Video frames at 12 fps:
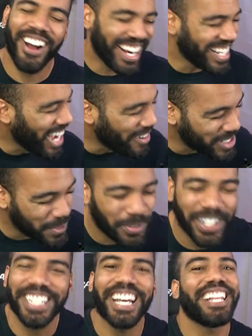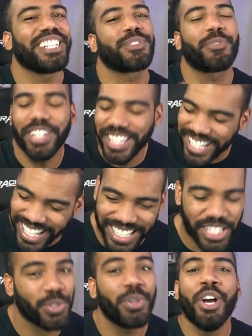All right, now I'm just playing. Now let's really
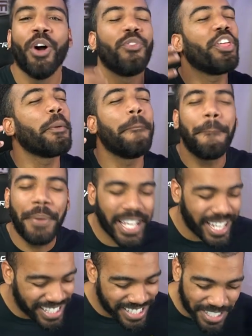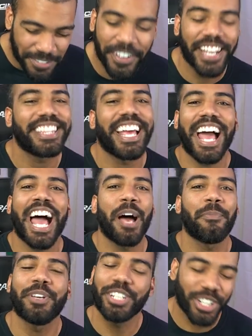get to the biggest event that
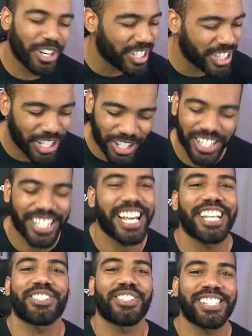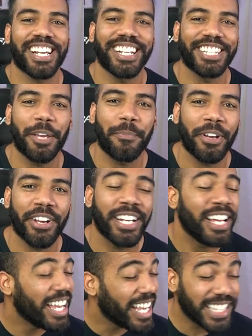happened during the early National Signing Day
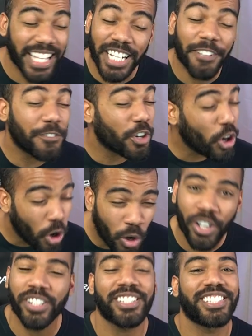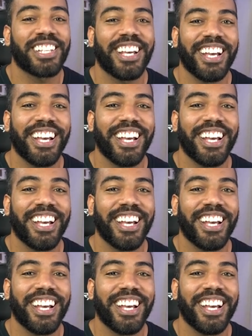period, and that, of course,